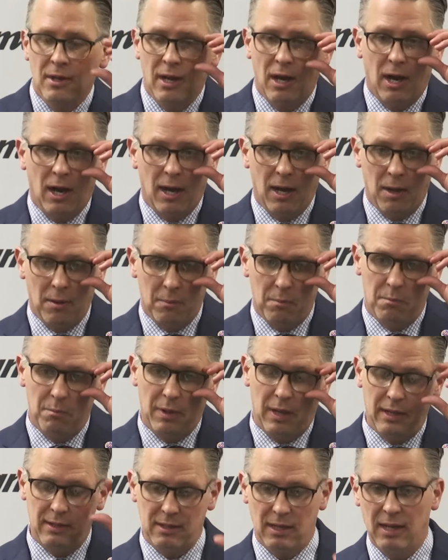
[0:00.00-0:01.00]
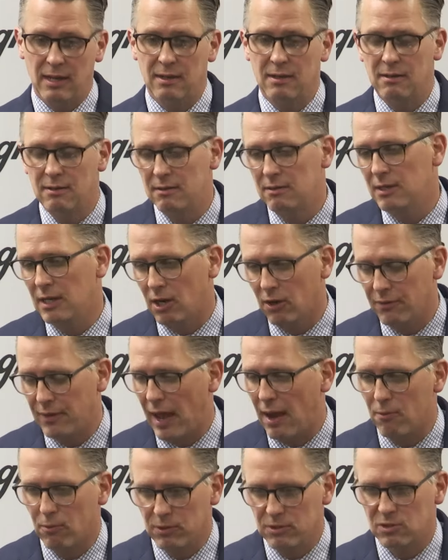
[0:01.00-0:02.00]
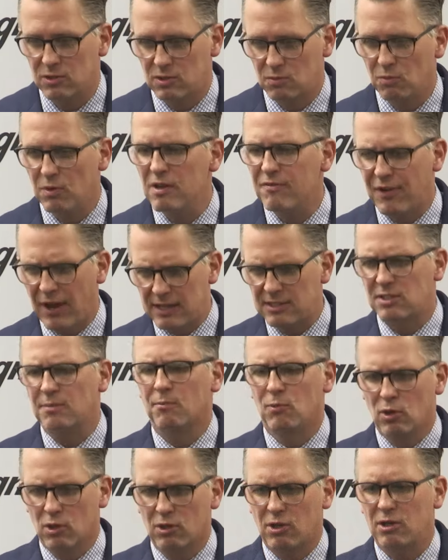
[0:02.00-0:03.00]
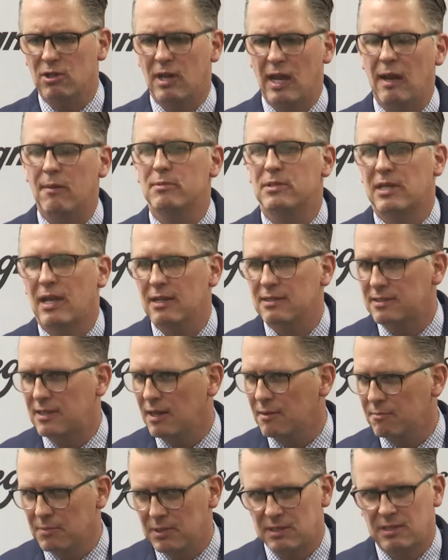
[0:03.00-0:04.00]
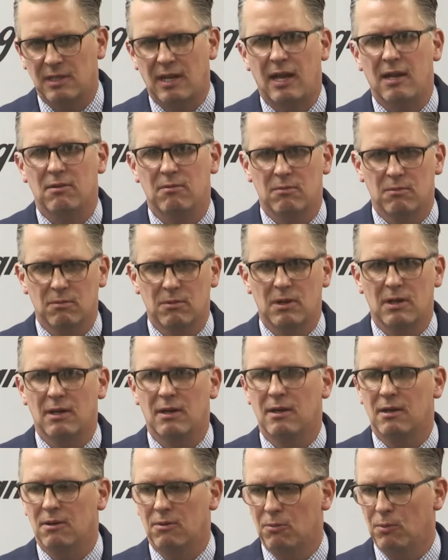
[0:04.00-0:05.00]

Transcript: Um, and and you know that was we've had some real good games against them, but tonight uh,